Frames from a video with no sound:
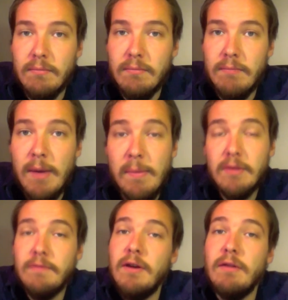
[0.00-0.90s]
Maybe it's a
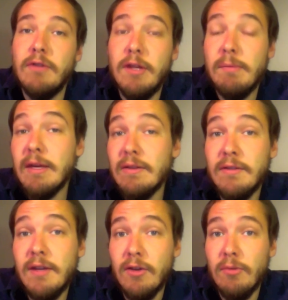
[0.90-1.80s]
fear of really being
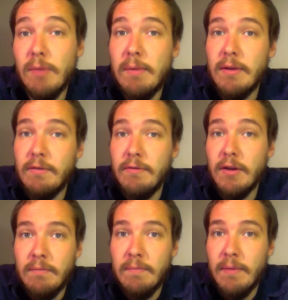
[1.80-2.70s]
seen, or maybe it's a
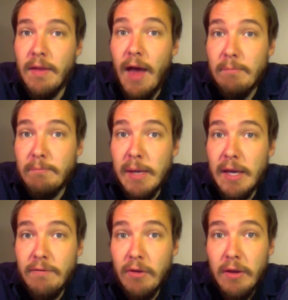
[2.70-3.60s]
fear of not
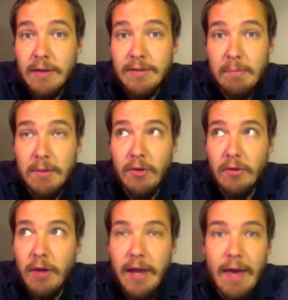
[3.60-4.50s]
being fully accepted, or
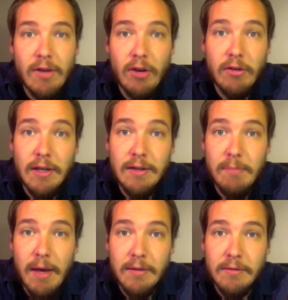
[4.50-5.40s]
not having our needs
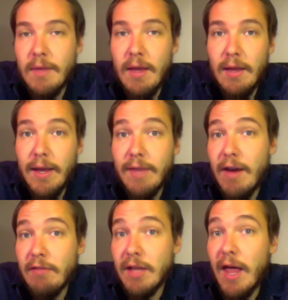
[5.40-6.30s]
met. Like if I
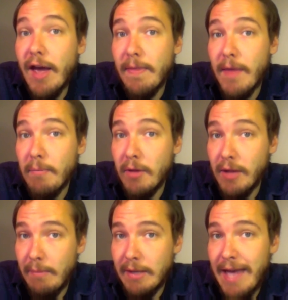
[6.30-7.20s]
rely on them, they'll
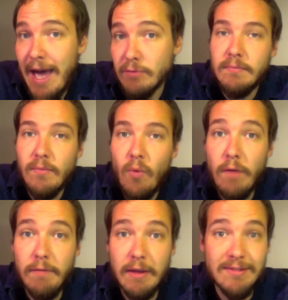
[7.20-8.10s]
let me down. Or
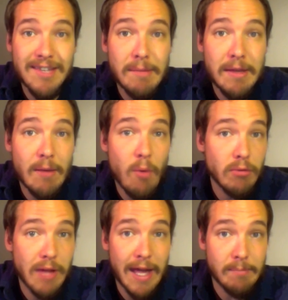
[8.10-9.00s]
if they see me, they
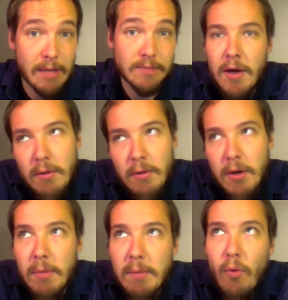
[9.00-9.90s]
won't like me.
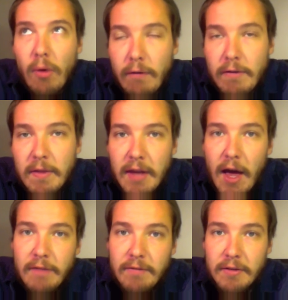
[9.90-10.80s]
But more often than
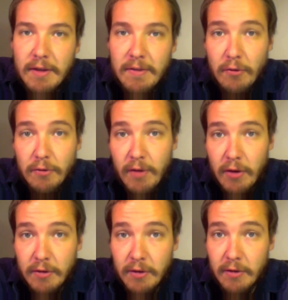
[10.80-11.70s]
not, it feels like those
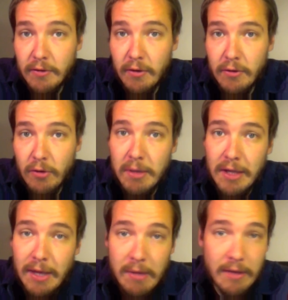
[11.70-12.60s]
fears and concerns are a bit
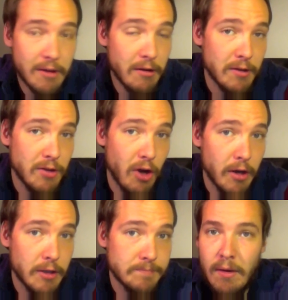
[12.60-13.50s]
like being scared of the
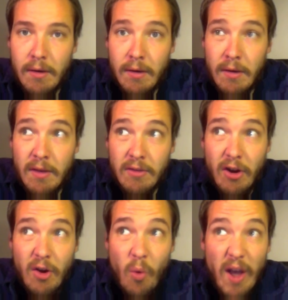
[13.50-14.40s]
dark. Things
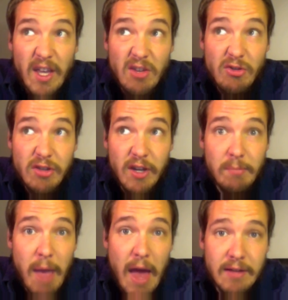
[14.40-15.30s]
aren't quite usually as
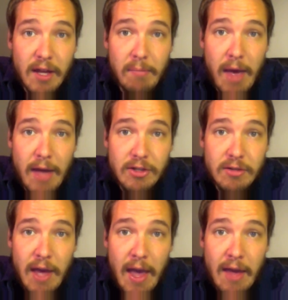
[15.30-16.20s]
bad as I'd
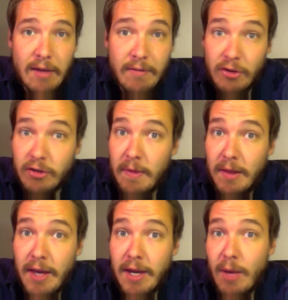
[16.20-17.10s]
imagine, and if I turned on the
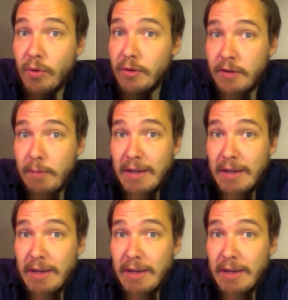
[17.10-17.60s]
light, I wouldn't stub my